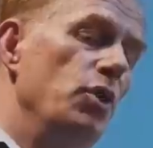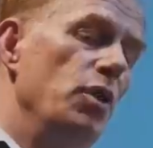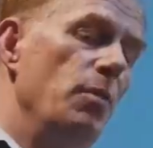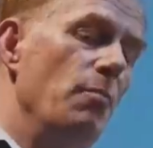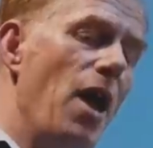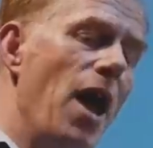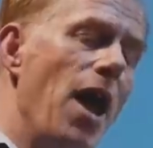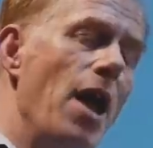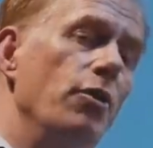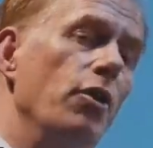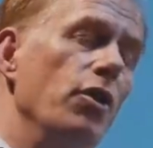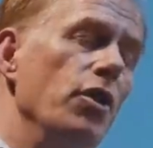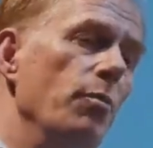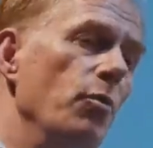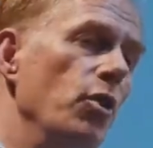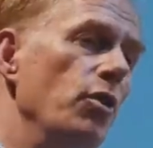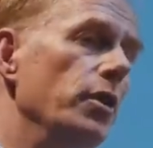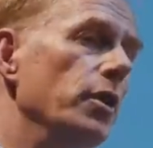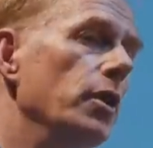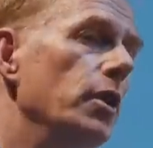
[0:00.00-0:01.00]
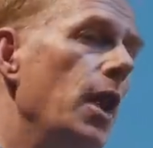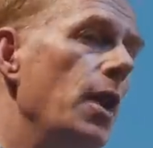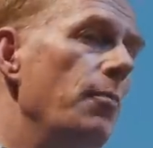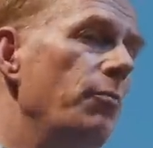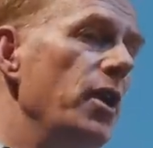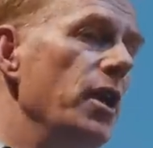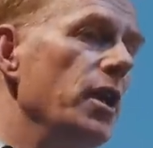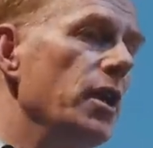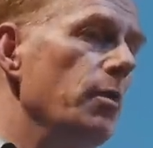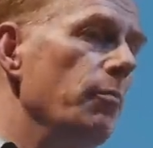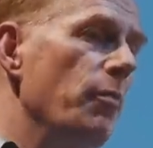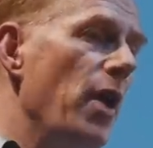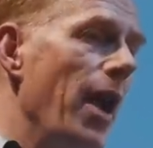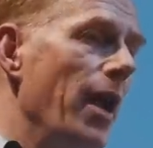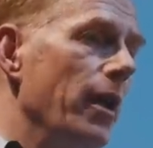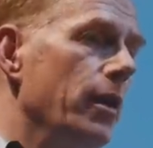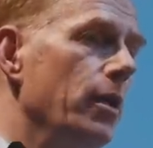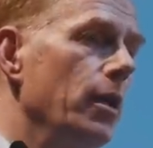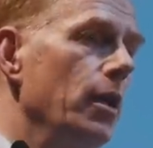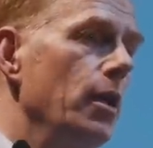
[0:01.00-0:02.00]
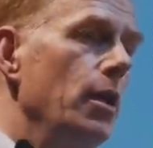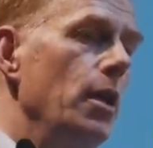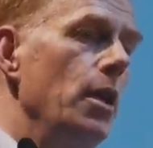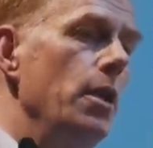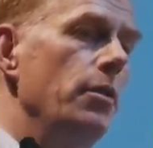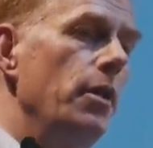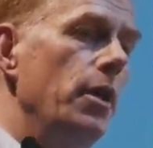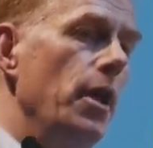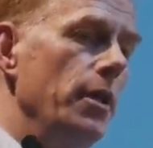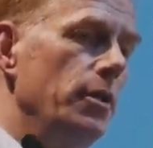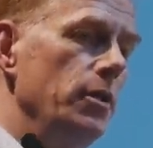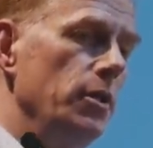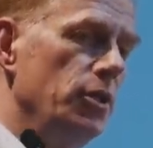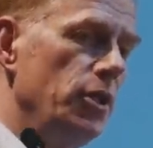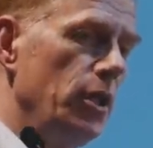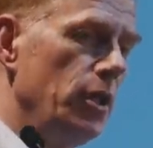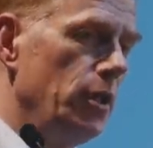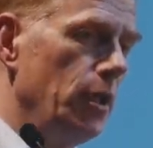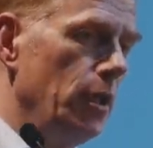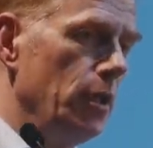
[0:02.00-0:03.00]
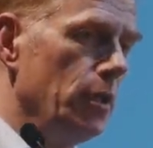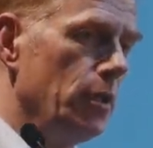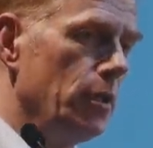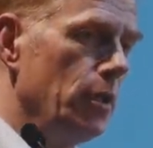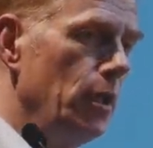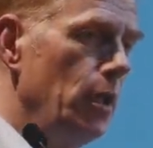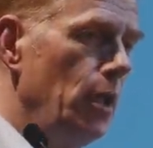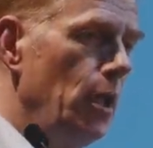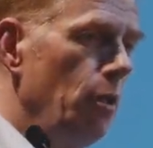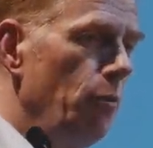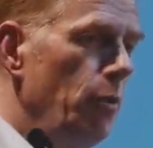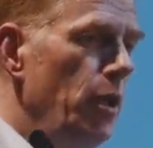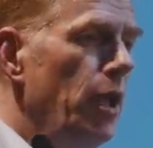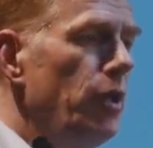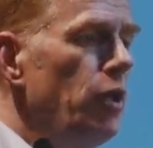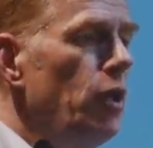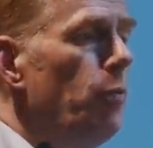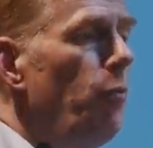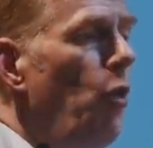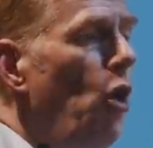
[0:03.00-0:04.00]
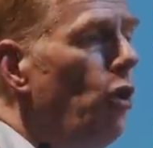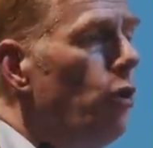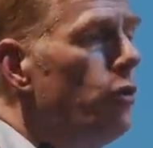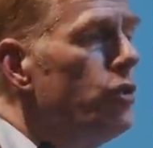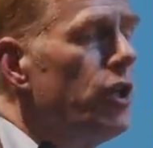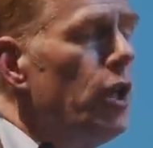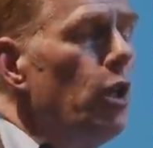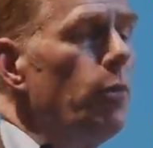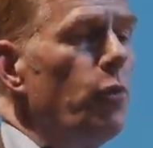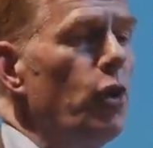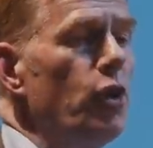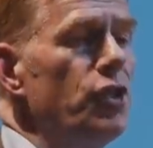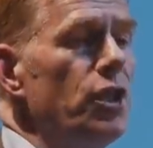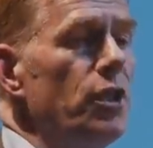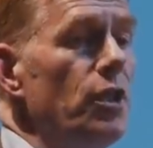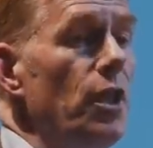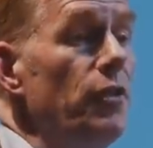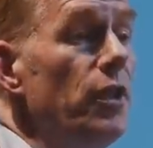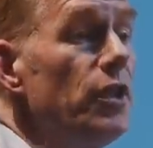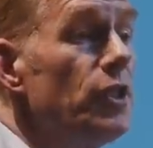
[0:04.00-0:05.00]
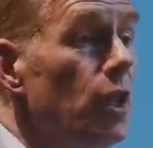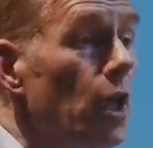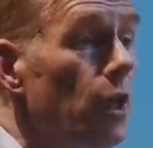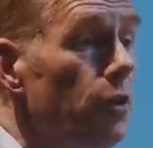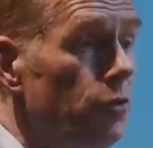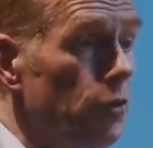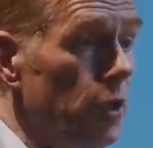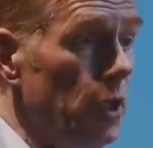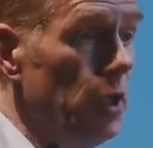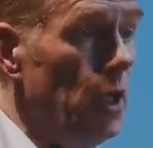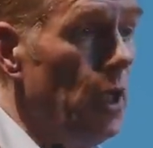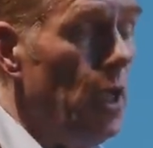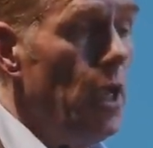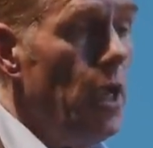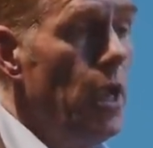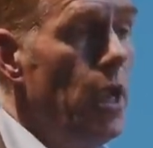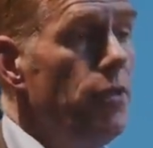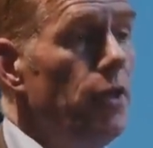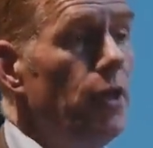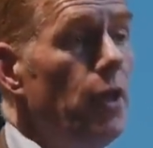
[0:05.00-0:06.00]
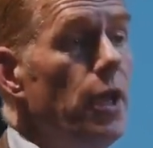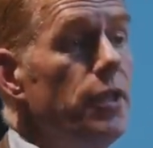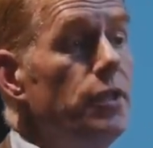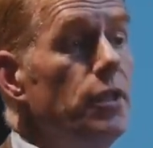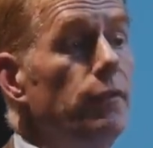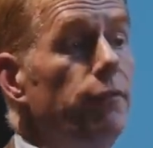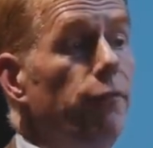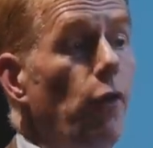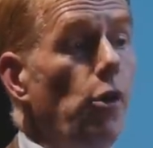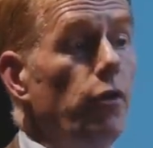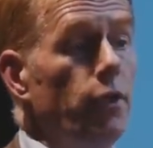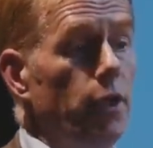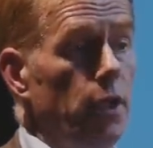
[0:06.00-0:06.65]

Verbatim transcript: to put a man on the moon and bring him back in the nineteen sixties. We had an Apollo-scale project in this country in the nineteen